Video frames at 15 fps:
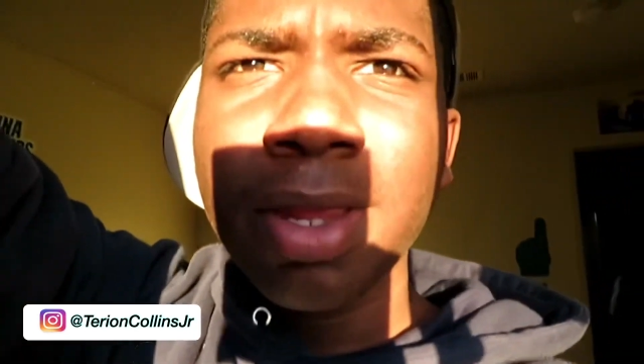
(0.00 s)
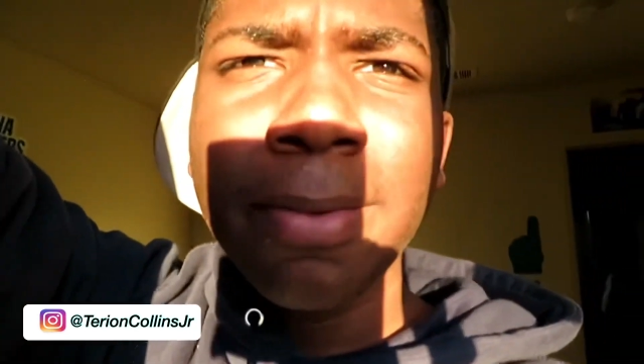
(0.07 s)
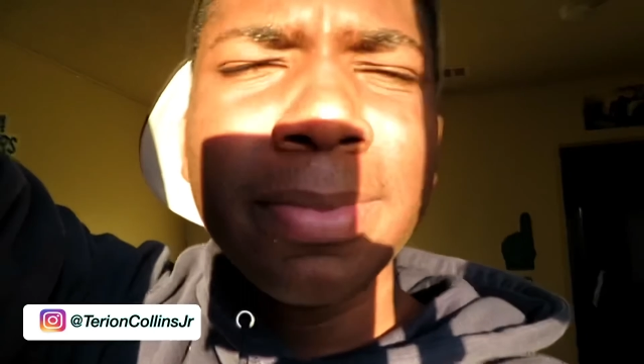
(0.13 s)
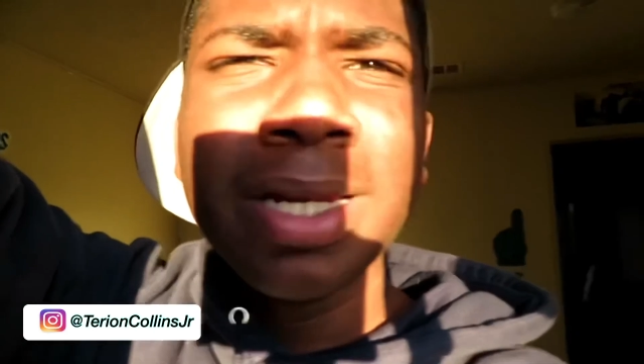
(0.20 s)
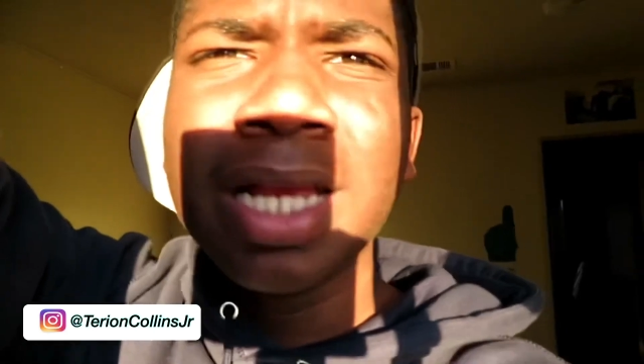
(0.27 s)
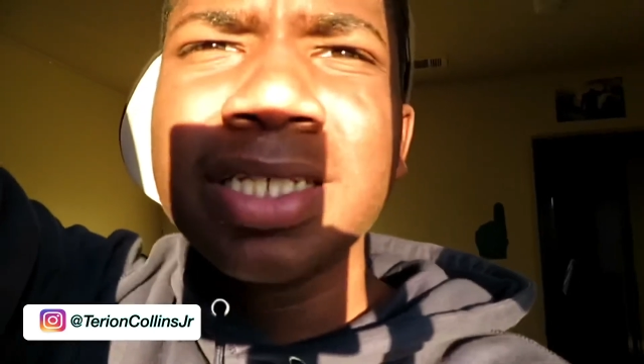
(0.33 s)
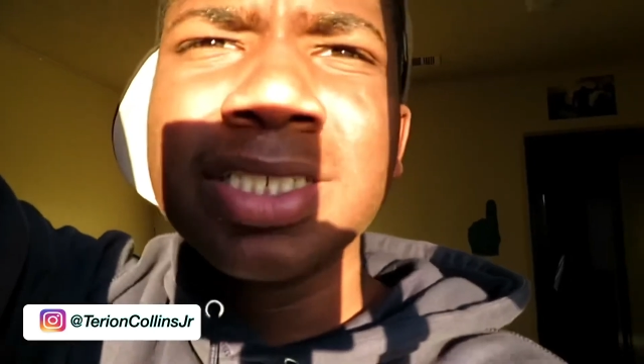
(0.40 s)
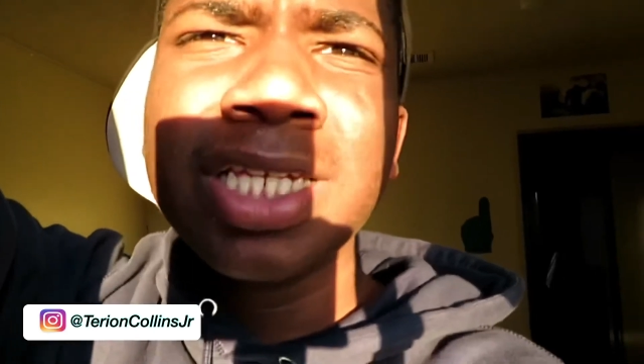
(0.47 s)
But
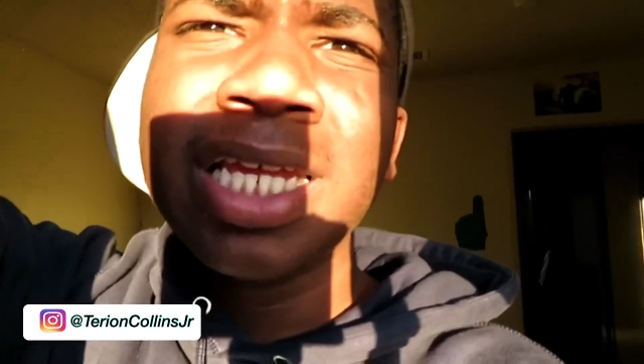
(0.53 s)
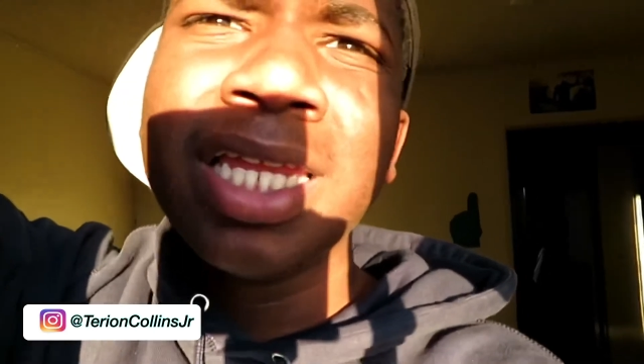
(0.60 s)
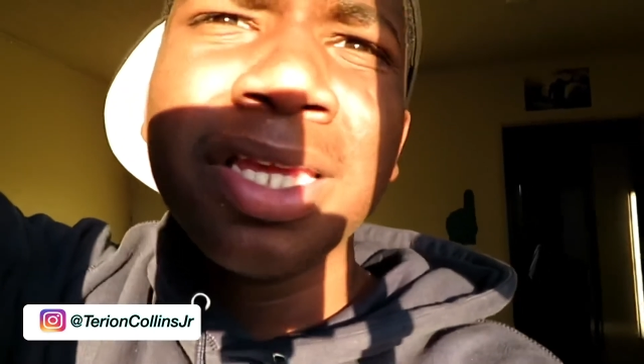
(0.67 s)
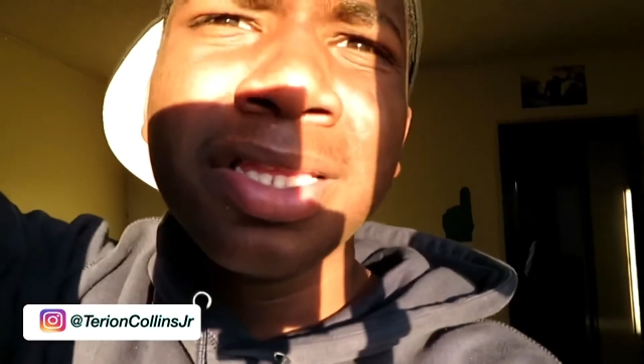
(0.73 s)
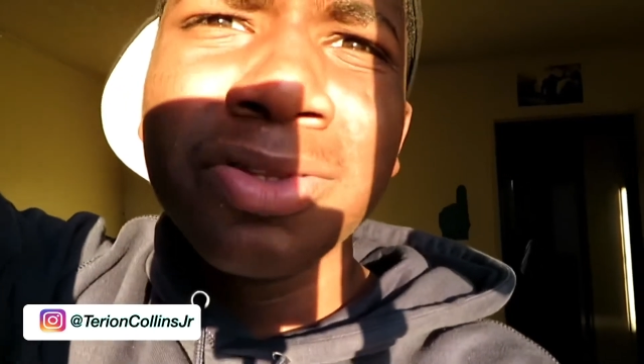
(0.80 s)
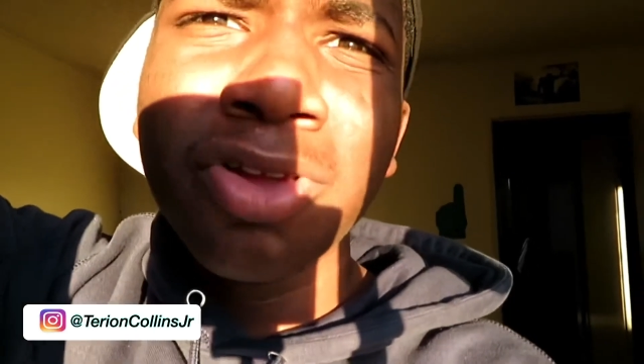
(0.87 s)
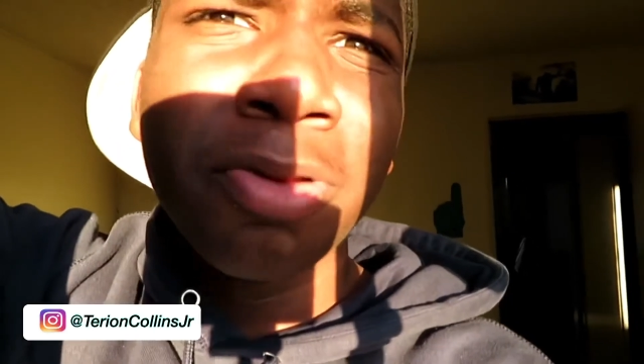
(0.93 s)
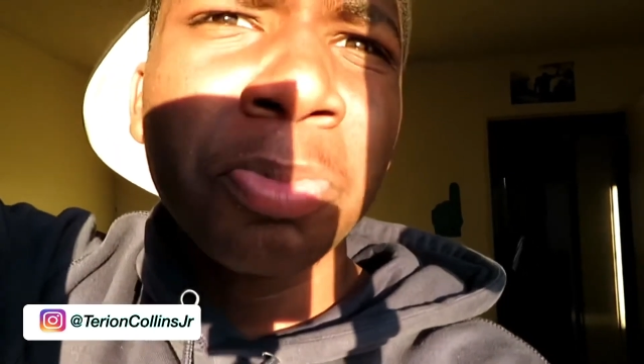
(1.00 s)
not just any
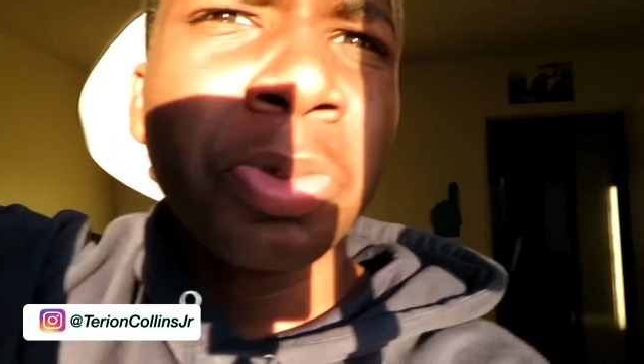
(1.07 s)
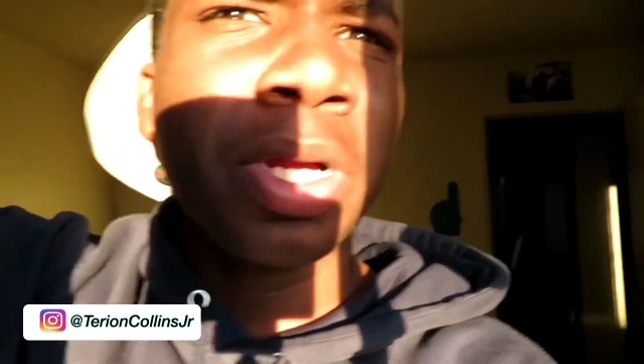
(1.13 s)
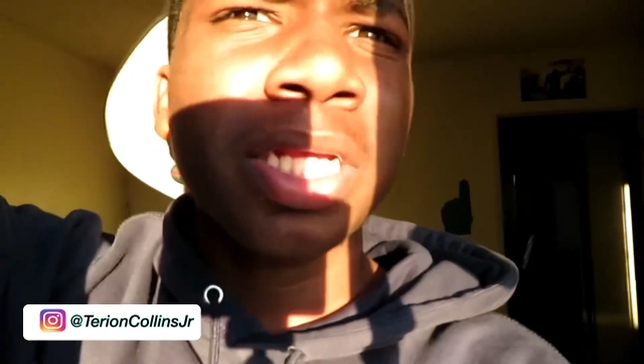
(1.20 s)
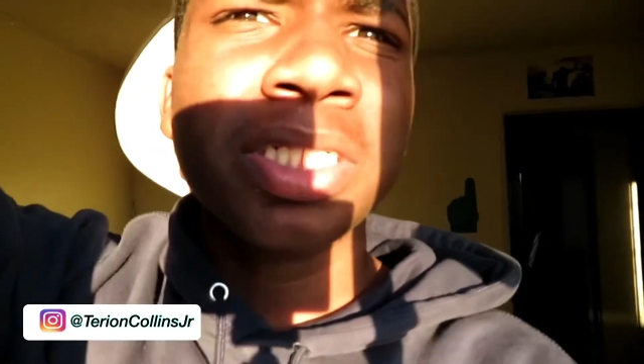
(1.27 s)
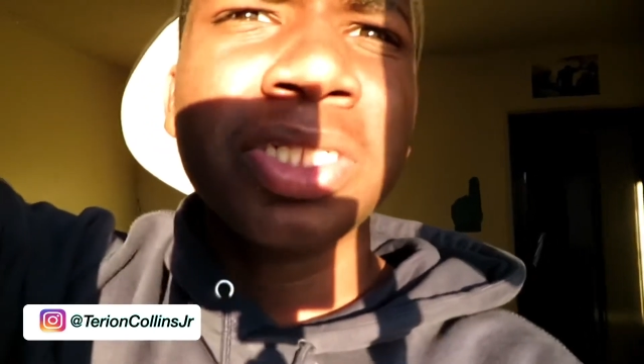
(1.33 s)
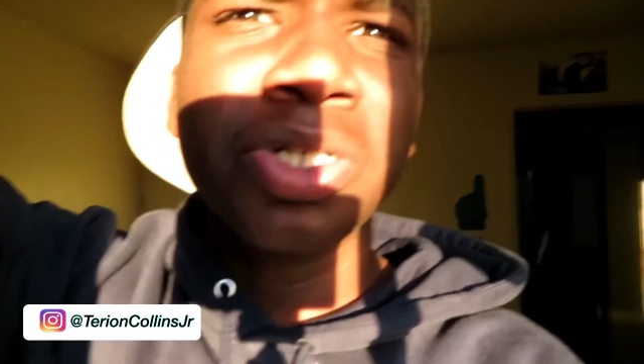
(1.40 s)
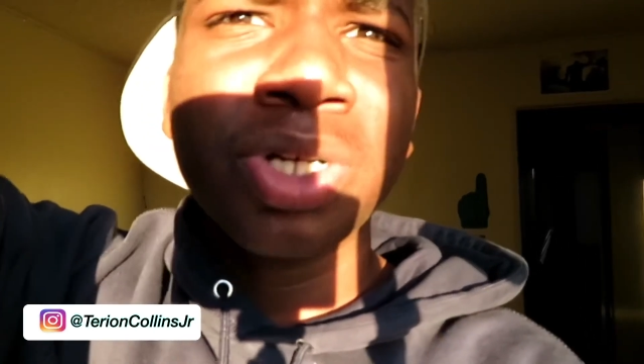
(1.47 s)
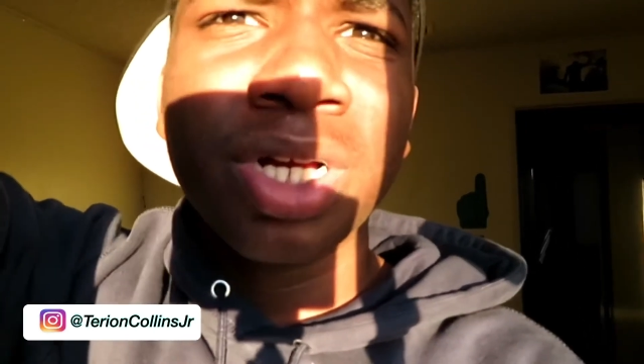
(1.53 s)
normal high
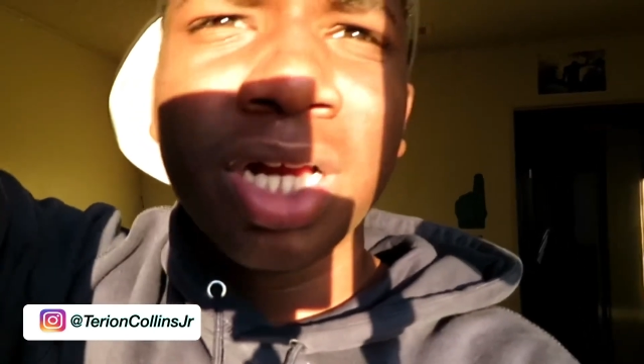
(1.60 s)
school,